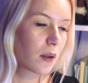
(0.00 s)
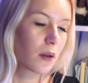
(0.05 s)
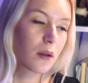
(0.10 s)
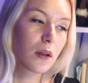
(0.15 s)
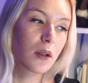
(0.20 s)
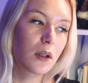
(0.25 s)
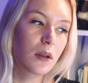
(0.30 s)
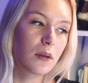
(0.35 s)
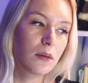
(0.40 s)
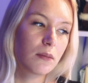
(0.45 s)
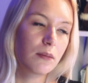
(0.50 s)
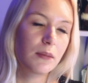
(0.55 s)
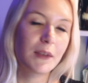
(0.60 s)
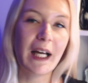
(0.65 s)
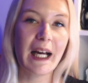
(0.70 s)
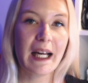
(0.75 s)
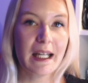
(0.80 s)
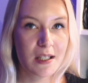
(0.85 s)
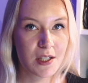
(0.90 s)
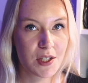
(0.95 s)

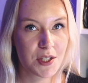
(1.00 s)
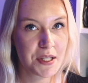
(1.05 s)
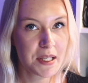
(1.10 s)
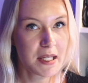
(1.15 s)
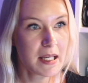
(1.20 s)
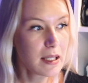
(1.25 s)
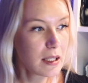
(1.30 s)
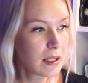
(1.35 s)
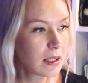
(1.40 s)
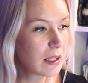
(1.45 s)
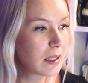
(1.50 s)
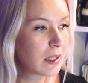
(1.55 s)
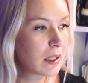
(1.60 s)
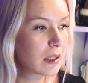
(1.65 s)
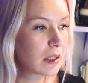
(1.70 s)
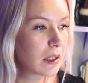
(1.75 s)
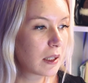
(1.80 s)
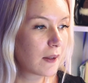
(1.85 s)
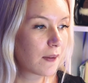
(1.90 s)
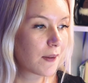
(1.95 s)
90
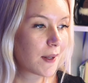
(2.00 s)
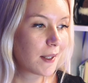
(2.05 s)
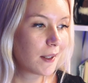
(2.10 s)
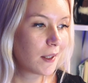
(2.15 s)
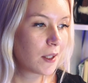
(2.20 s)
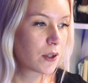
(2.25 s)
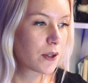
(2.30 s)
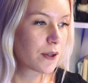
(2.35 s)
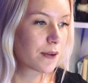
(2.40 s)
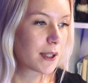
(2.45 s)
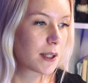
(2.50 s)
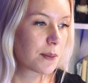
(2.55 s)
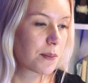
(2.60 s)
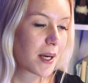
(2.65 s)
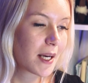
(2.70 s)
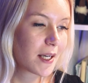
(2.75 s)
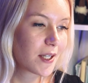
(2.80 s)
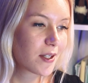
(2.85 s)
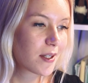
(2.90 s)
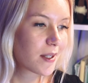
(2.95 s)
in the
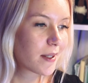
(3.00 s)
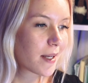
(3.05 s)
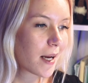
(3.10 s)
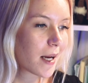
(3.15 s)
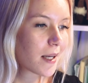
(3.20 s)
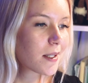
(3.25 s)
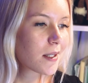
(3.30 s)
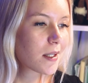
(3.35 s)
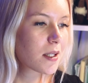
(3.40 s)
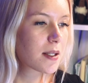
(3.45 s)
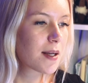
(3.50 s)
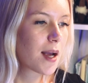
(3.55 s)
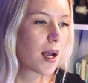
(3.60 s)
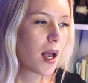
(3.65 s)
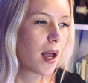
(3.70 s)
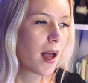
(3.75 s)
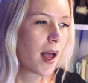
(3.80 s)
internet-based test,